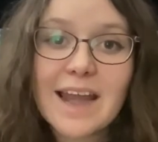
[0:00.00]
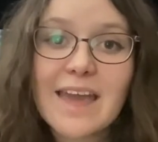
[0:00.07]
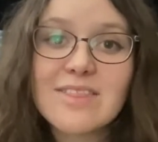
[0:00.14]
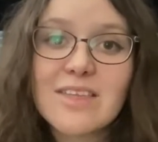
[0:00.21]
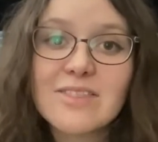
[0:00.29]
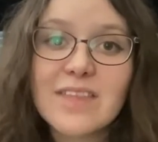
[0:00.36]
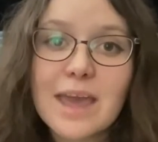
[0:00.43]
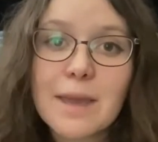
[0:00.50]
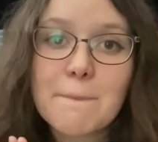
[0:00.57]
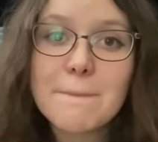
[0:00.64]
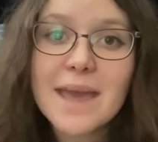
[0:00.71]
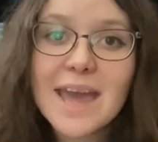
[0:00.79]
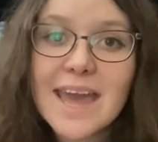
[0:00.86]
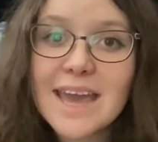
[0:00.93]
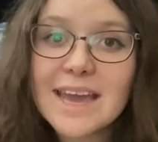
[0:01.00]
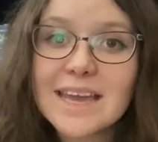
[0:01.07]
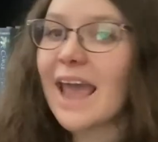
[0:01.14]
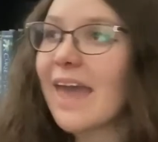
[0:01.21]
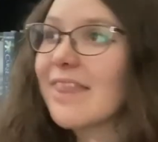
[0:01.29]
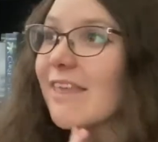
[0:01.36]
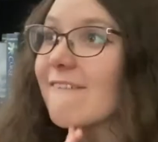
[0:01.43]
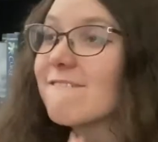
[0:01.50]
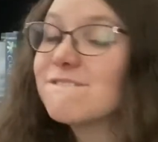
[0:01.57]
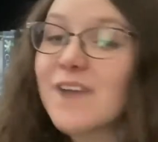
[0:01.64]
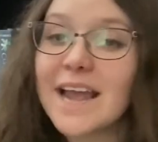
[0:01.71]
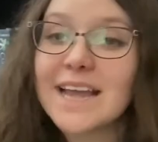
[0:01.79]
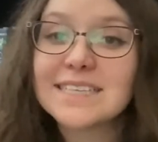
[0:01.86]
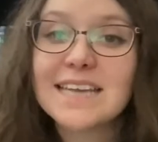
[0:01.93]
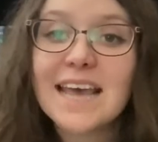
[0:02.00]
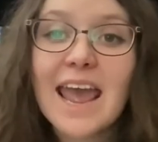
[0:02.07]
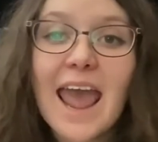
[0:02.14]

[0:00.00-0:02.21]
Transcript: and then they pick and they fight